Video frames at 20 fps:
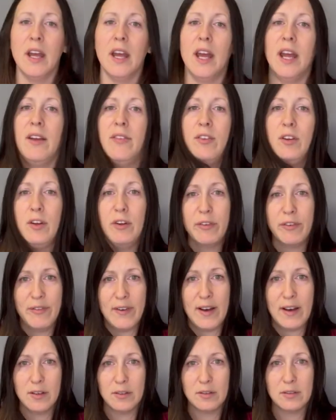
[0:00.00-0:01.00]
If you
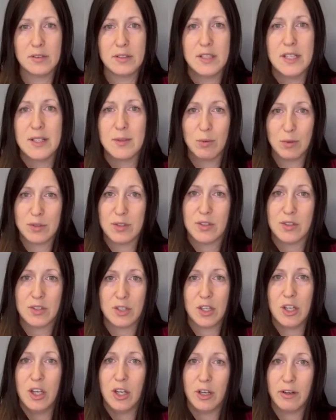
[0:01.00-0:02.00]
felt this wasn't
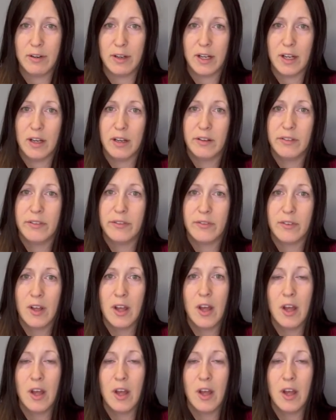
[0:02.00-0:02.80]
secure enough,